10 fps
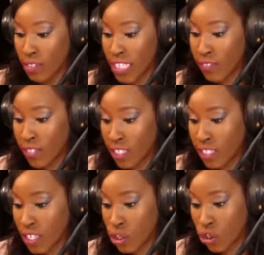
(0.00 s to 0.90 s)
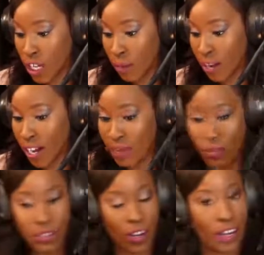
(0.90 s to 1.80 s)
Steven is your name, right? I'm so
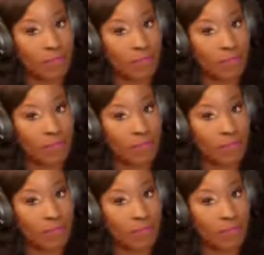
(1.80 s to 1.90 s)
sorry.